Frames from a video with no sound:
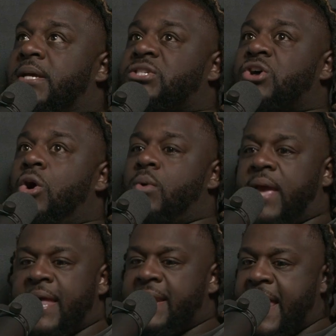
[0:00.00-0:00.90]

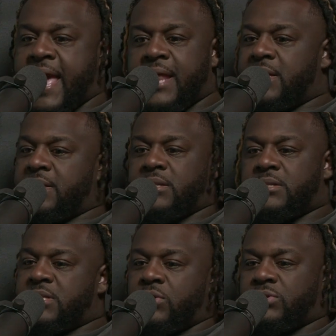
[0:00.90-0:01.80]
So in that
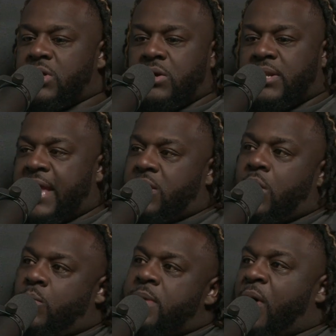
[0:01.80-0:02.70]
the, the, like
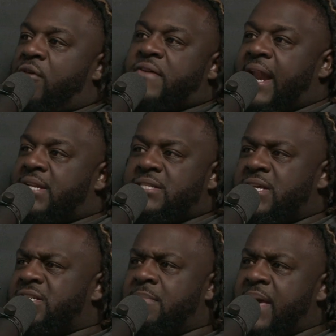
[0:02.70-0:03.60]
we both got a
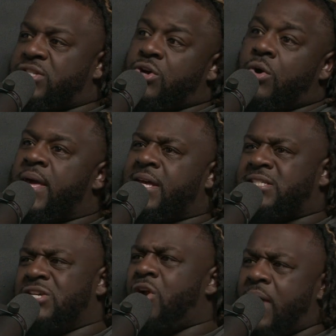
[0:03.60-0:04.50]
decision to make. So
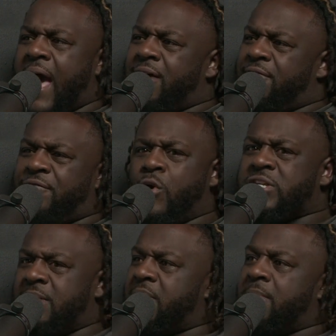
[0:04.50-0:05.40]
she don't gotta
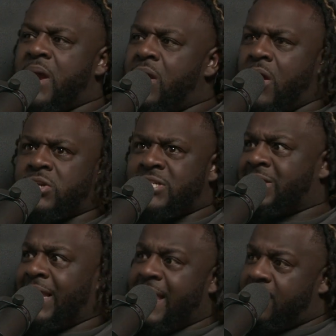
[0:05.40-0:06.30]
force him to marry her.
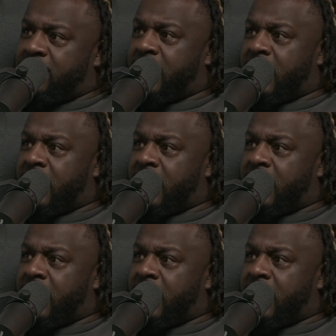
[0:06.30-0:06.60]
Just leave.